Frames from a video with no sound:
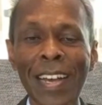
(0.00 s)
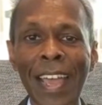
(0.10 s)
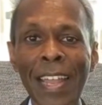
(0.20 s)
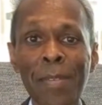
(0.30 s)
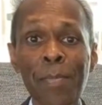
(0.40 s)

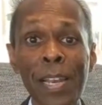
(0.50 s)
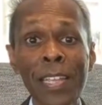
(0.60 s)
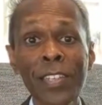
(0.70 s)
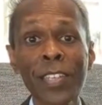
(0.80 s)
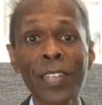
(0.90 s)
and
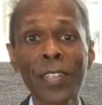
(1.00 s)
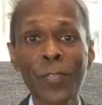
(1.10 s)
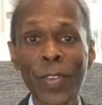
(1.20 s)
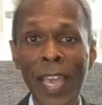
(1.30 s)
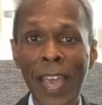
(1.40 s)
Malaysians.
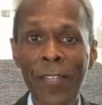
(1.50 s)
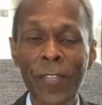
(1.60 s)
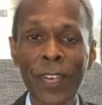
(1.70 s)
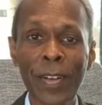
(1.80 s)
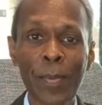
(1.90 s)
We have
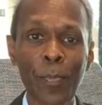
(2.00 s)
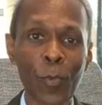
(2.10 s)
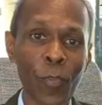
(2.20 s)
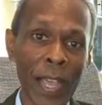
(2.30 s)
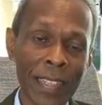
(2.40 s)

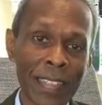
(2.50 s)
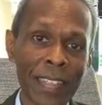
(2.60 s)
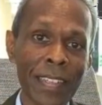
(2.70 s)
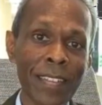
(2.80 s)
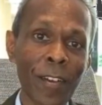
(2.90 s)

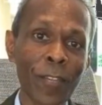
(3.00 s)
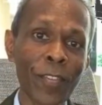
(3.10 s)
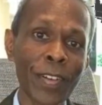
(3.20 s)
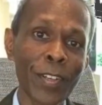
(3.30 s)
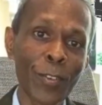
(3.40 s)
professors of
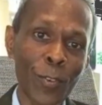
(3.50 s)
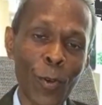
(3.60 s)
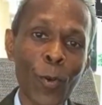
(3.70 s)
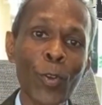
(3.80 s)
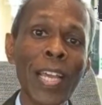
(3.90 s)

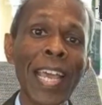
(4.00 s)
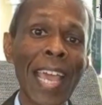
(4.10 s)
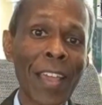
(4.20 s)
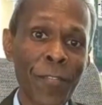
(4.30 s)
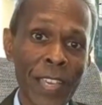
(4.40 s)
drone,
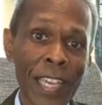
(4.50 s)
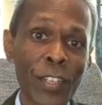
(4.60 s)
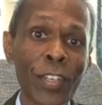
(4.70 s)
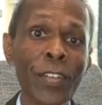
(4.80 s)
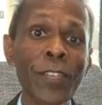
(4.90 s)

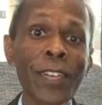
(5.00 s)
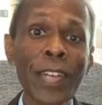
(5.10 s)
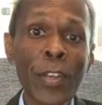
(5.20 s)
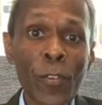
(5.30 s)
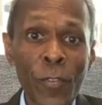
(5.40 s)
aviation,
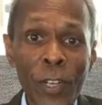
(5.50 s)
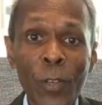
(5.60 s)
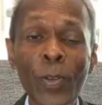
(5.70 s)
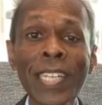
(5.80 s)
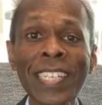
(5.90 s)
radio
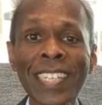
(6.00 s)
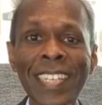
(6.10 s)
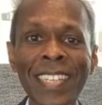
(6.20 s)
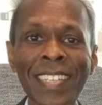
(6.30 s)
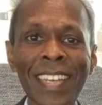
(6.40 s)

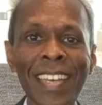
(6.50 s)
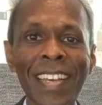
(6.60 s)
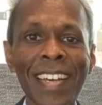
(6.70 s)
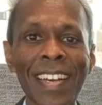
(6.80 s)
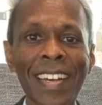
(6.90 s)
frequencies,
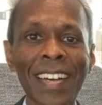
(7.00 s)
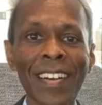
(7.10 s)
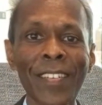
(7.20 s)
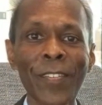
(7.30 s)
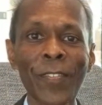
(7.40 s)

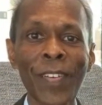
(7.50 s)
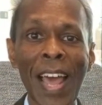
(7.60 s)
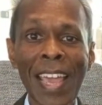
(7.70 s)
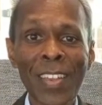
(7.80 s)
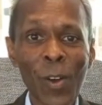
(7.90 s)

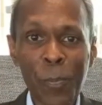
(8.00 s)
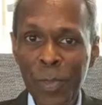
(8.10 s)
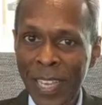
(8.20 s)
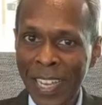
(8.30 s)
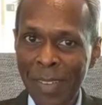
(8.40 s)
flying
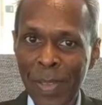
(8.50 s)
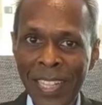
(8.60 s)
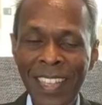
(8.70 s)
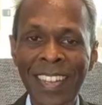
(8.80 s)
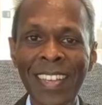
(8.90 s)
object
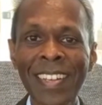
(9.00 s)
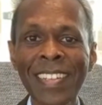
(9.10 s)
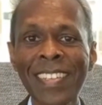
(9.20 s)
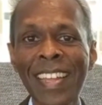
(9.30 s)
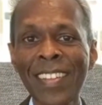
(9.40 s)

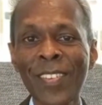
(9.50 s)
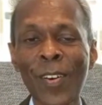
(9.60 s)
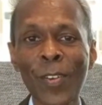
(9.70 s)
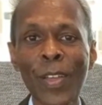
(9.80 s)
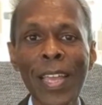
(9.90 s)
materials, and so
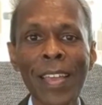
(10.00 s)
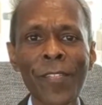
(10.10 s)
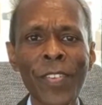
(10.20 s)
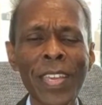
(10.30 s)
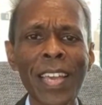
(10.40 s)
on.
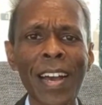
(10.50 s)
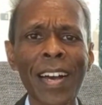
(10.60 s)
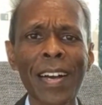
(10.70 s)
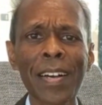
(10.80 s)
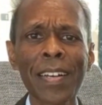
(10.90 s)
We
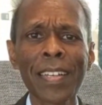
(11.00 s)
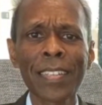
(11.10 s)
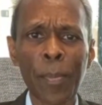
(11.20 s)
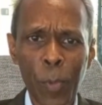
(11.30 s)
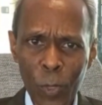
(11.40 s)
are
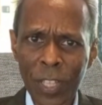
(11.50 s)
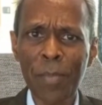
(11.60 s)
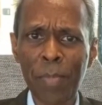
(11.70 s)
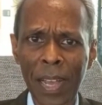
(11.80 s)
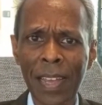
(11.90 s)

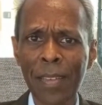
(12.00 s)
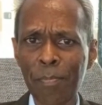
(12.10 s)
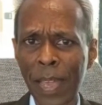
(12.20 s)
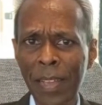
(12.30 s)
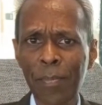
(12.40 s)
supported
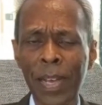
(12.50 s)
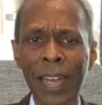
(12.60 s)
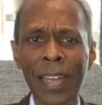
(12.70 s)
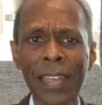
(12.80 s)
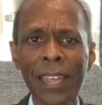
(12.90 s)
backed
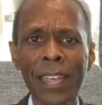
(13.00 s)
by